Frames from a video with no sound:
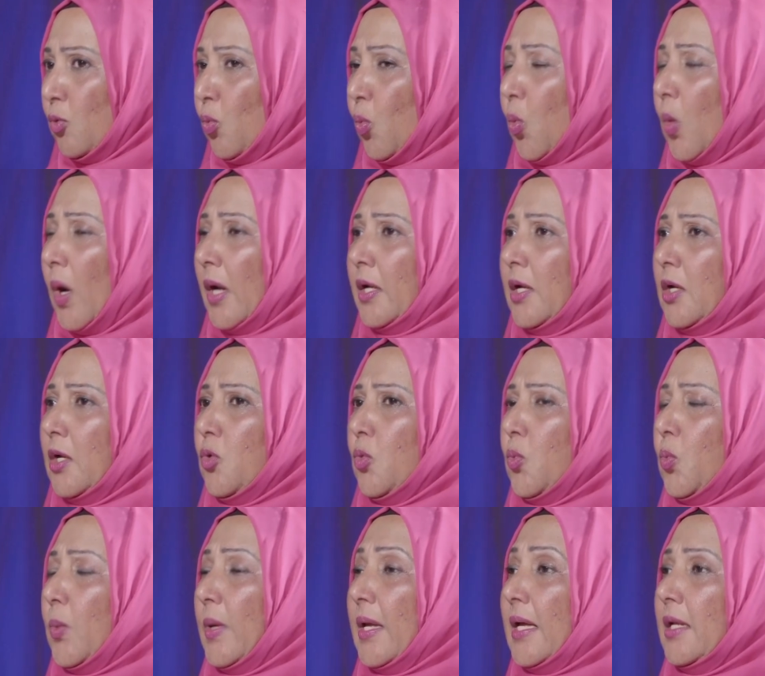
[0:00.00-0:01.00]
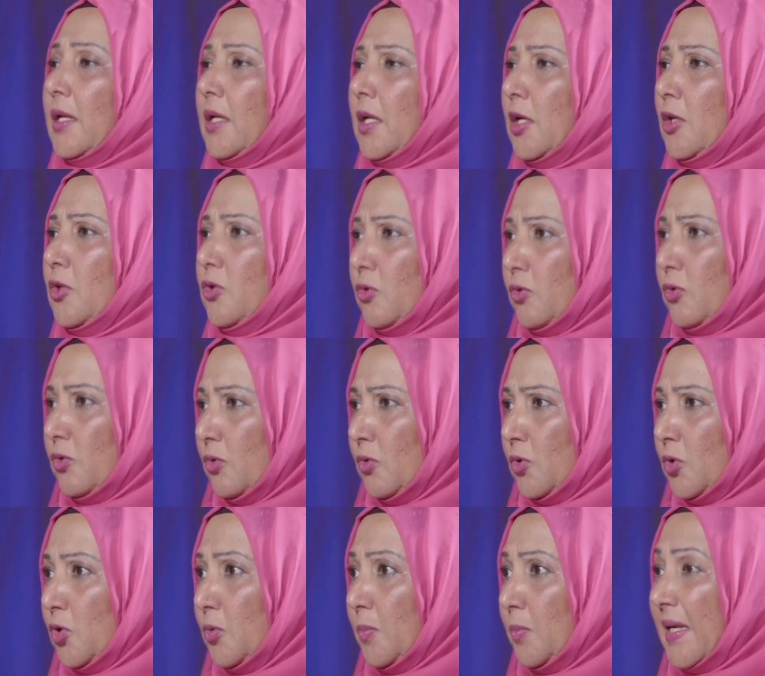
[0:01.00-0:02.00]
and what do we need to
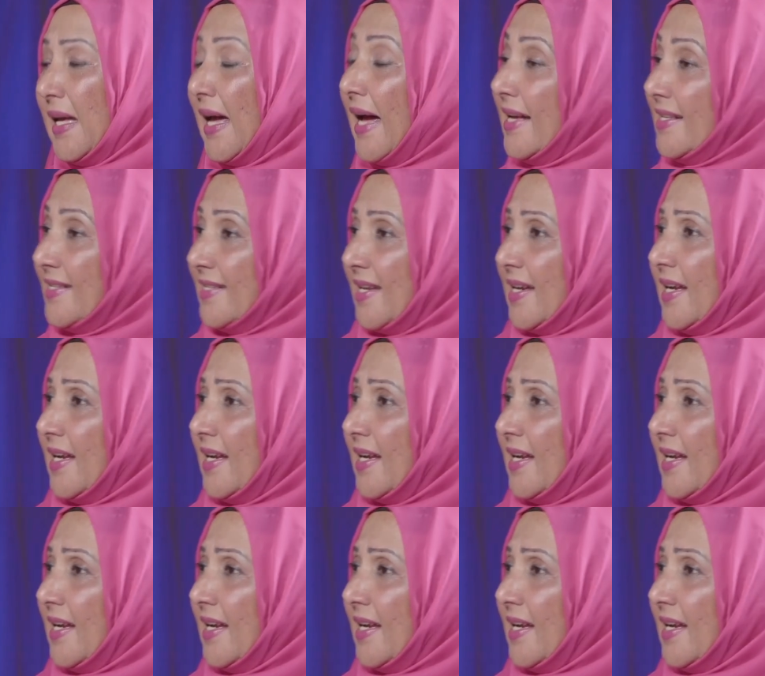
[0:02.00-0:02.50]
do to be as